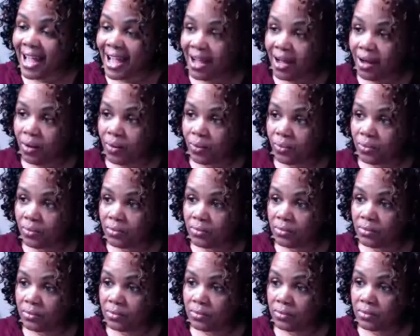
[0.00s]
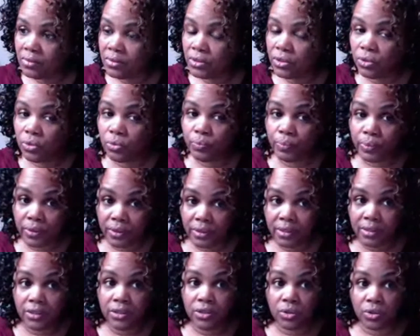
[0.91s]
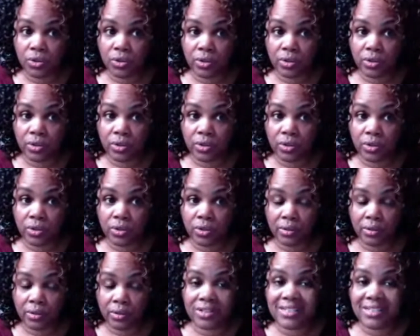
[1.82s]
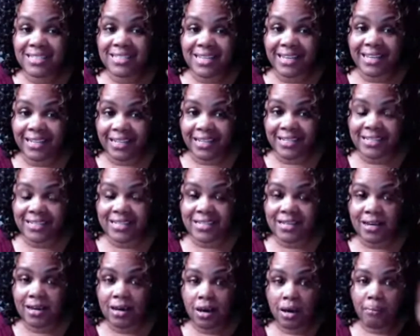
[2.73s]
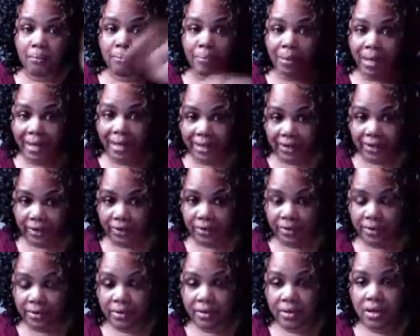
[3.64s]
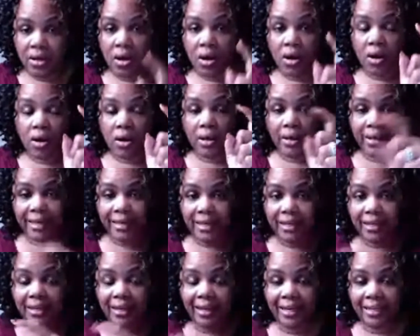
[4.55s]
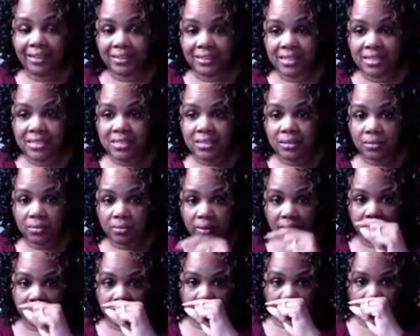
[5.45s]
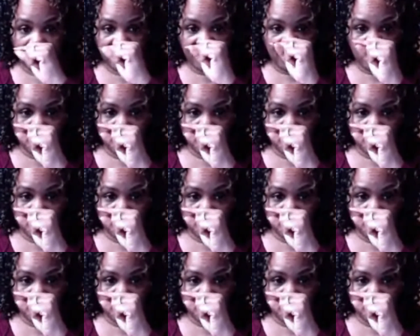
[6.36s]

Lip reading: now. You're putting your tenant buyer in a lease agreement.